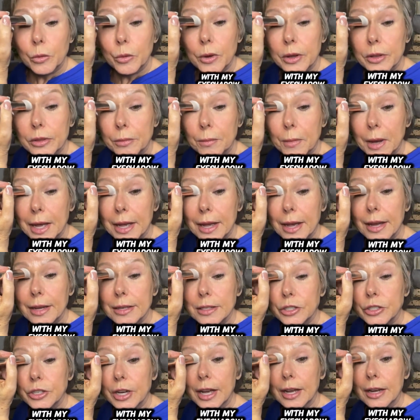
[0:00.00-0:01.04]
with my
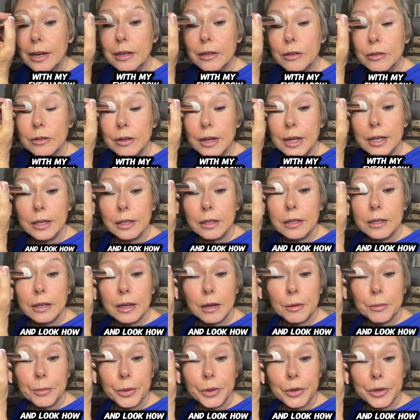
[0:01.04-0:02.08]
eyeshadow, and look
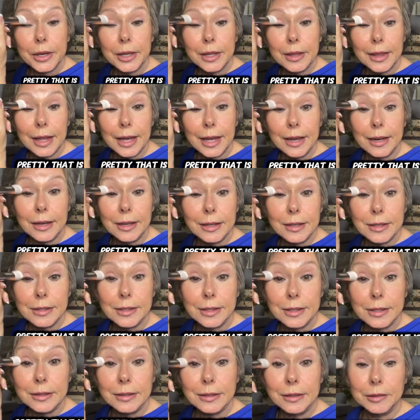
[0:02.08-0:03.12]
how pretty that
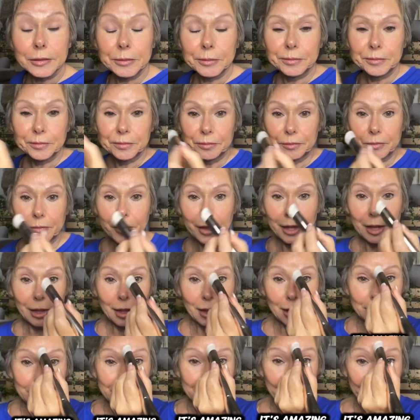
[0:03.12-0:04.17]
is.
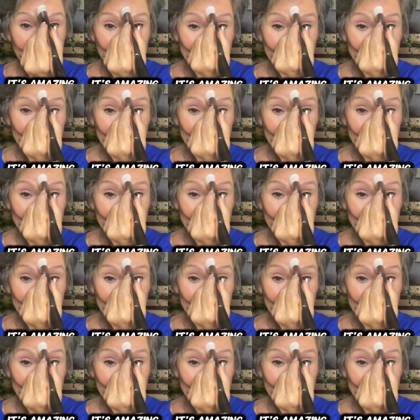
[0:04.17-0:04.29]
It's